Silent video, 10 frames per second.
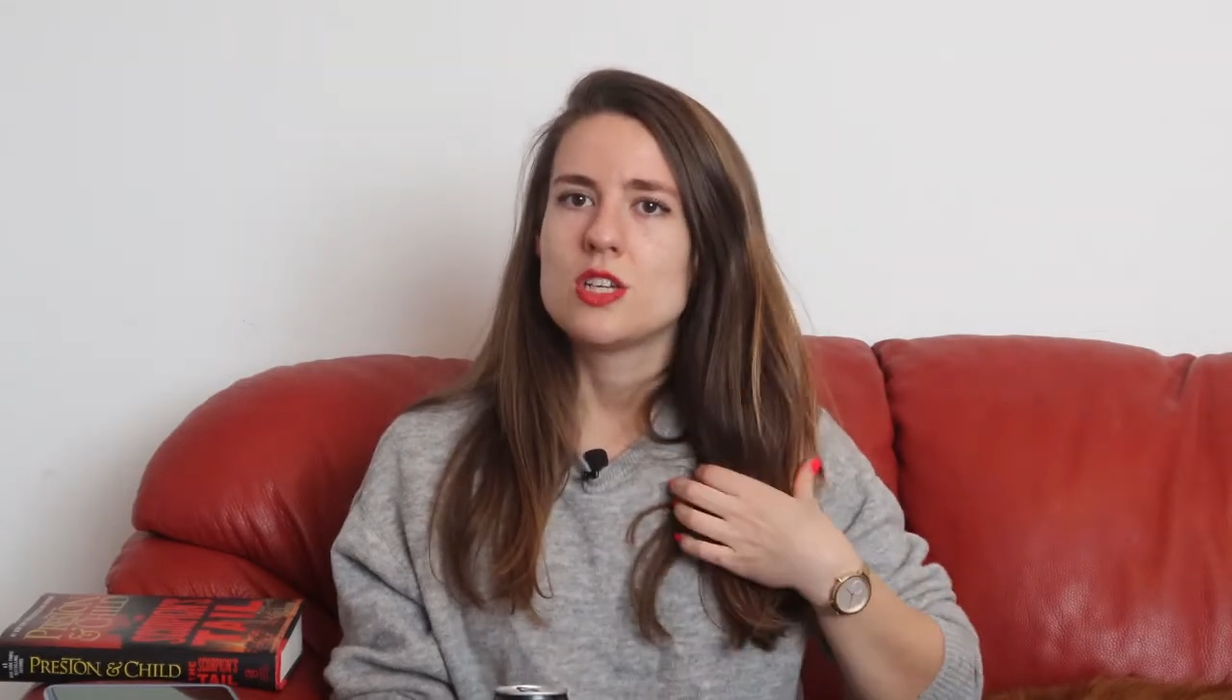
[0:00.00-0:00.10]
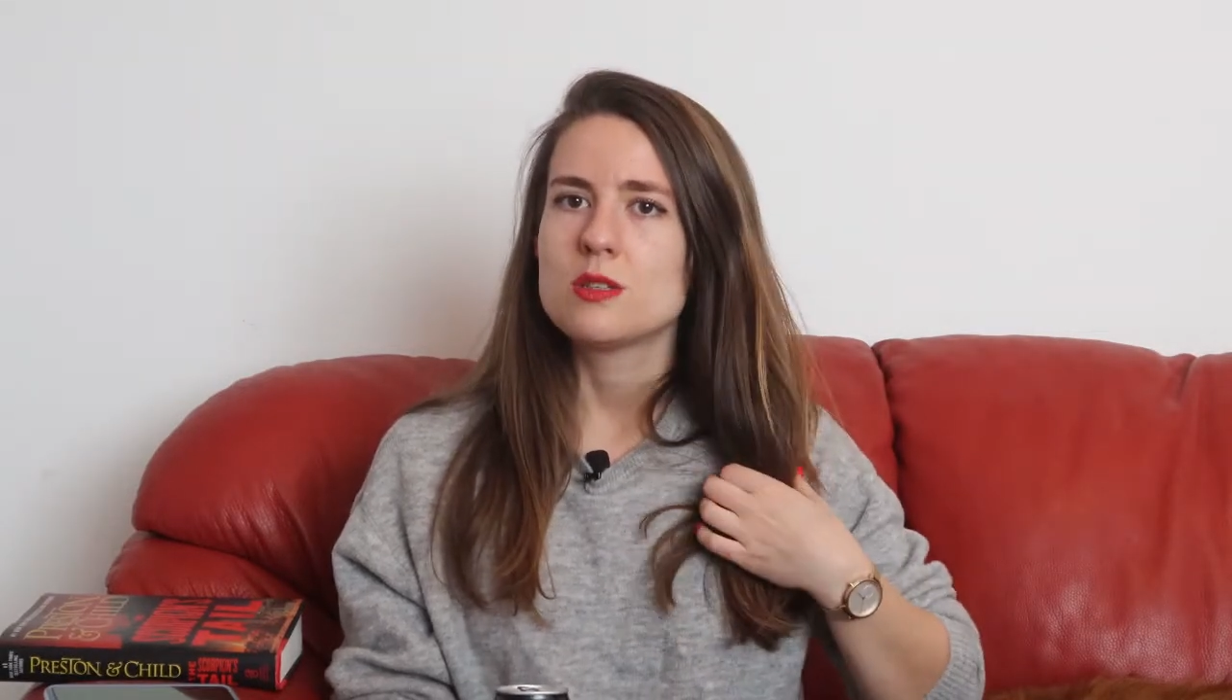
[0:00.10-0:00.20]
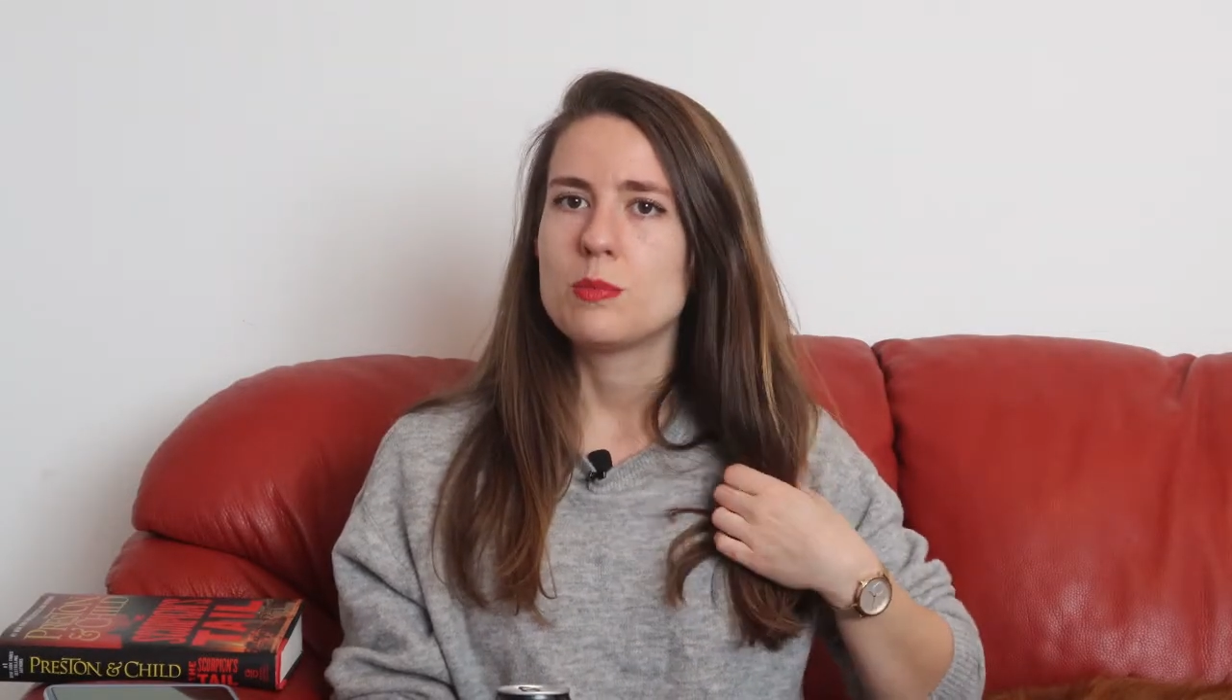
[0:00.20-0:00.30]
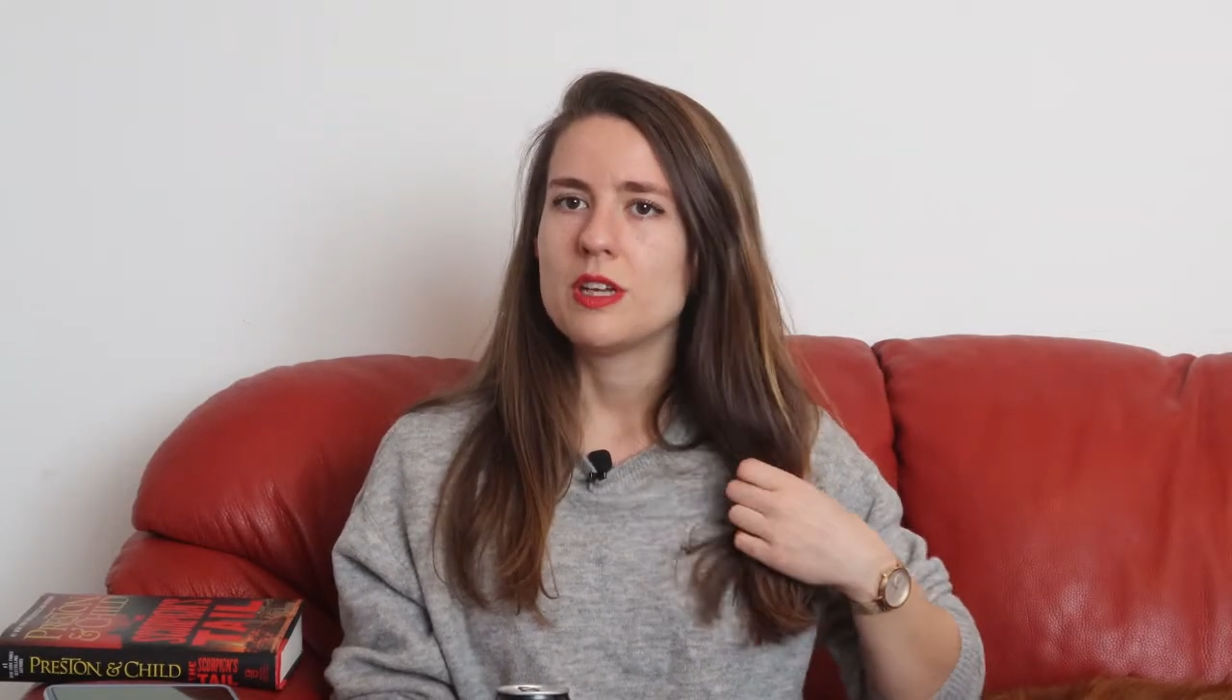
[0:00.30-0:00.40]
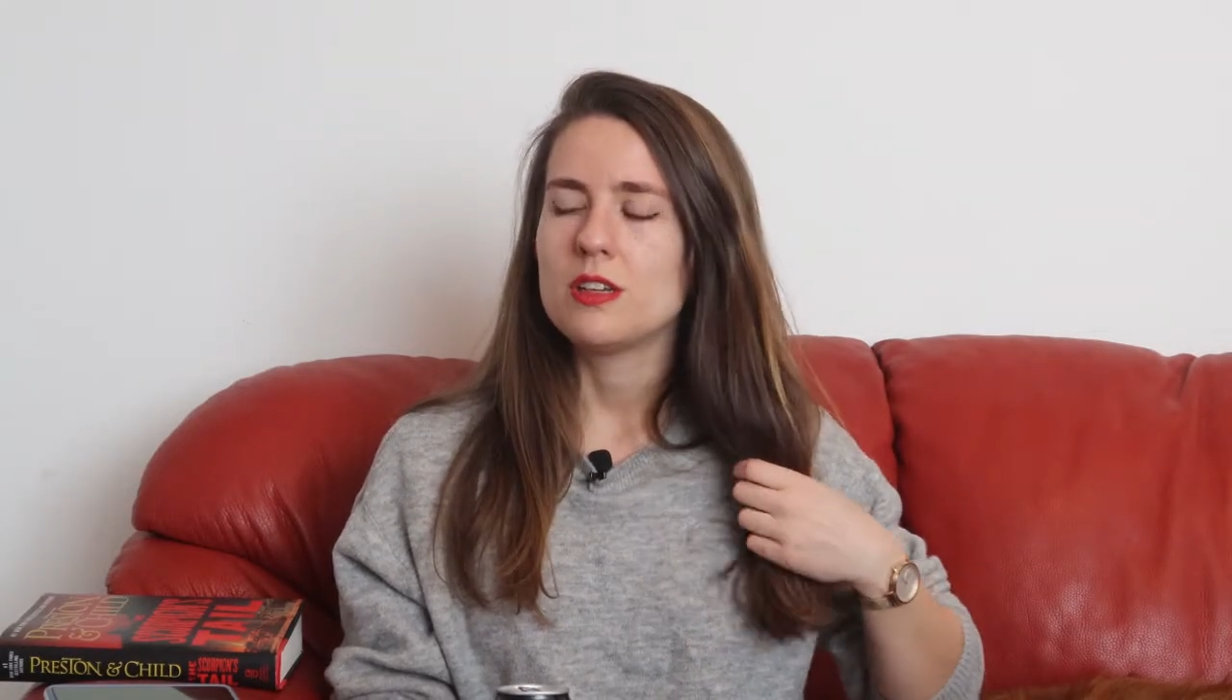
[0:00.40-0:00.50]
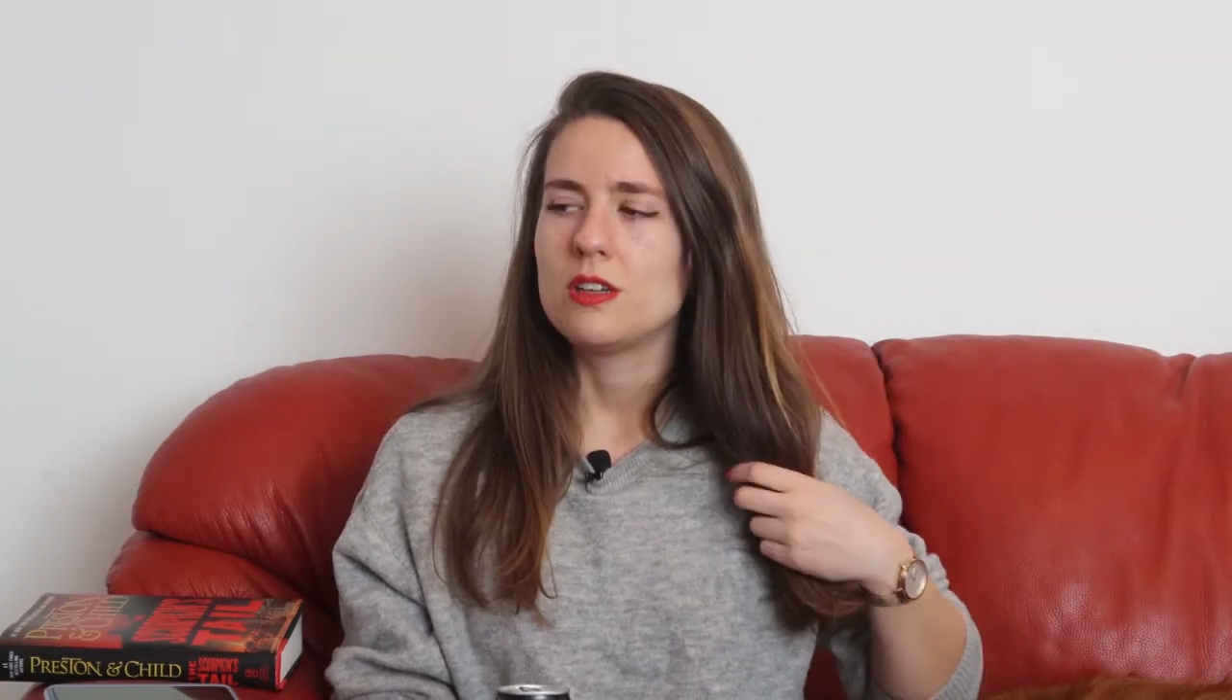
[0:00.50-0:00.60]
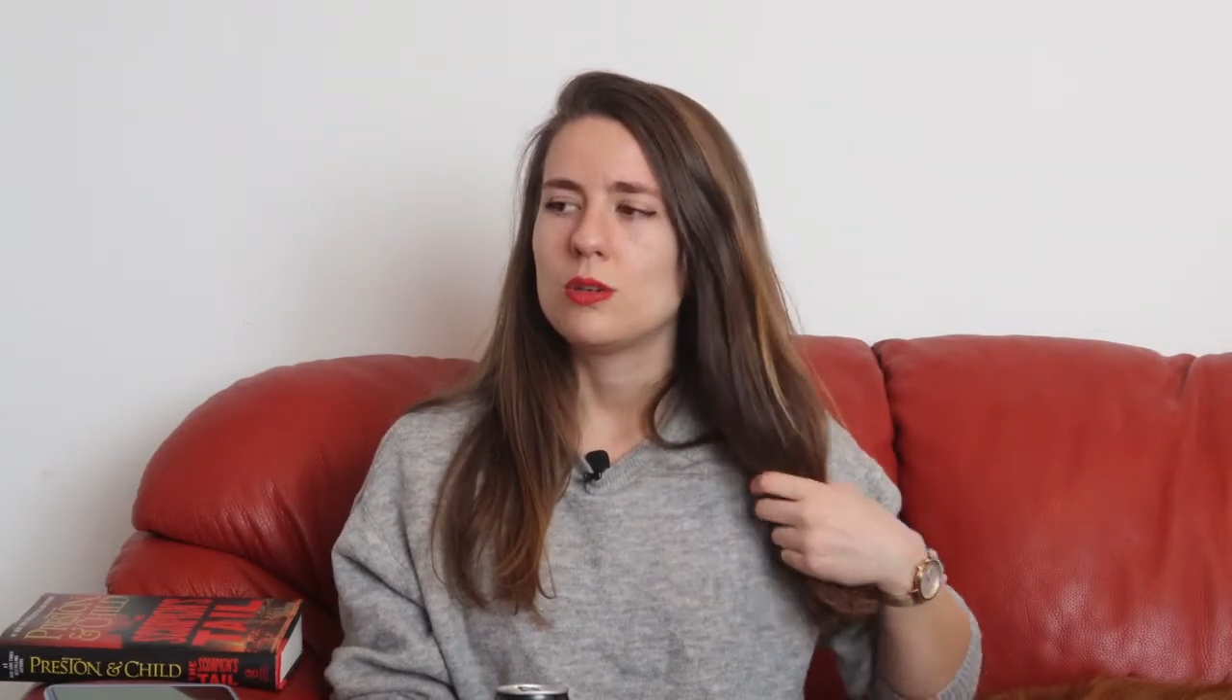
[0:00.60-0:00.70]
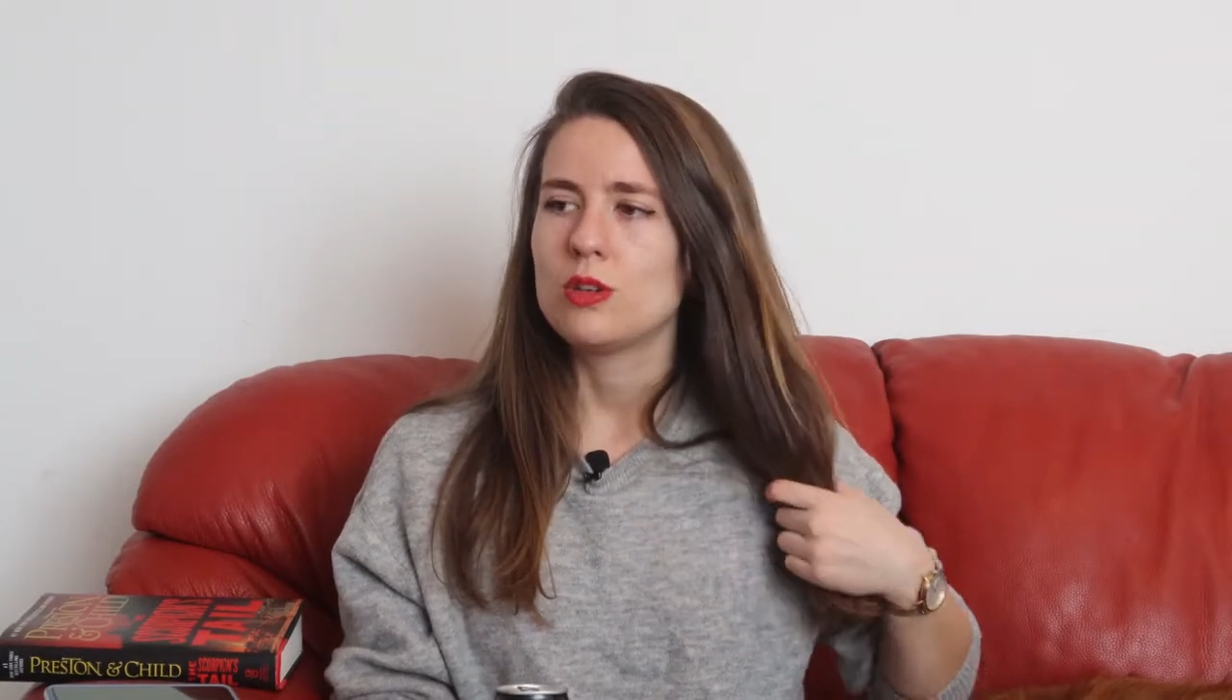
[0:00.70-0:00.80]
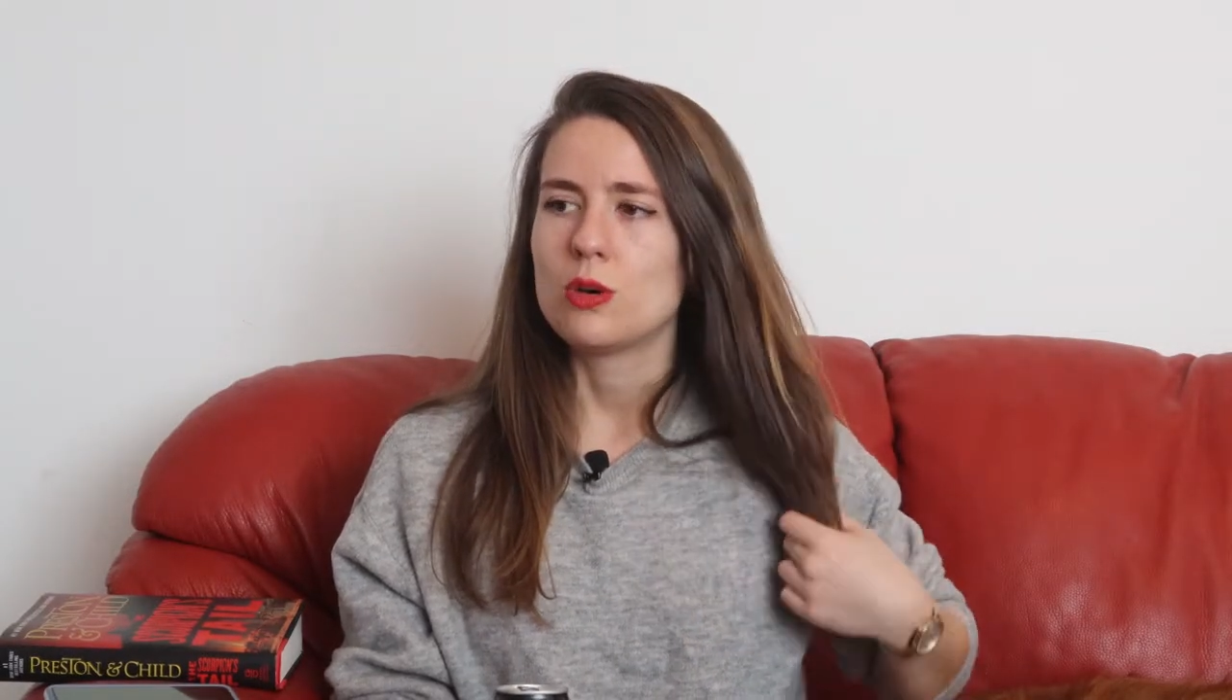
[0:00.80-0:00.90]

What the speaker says: she's been,